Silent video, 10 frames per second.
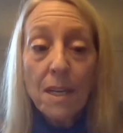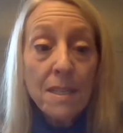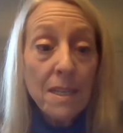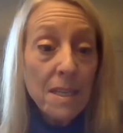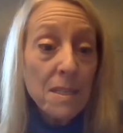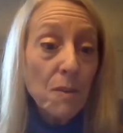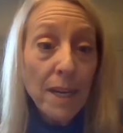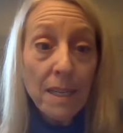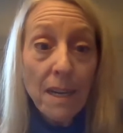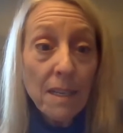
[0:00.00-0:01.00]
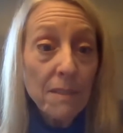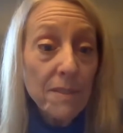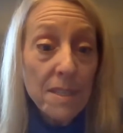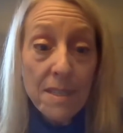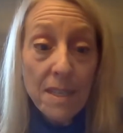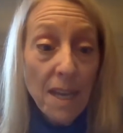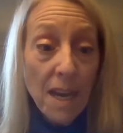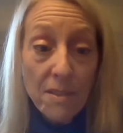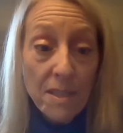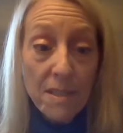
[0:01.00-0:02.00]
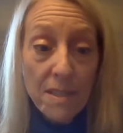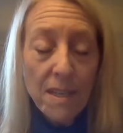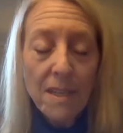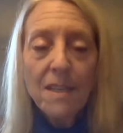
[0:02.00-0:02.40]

I said, that's great. I'd love to see the houses.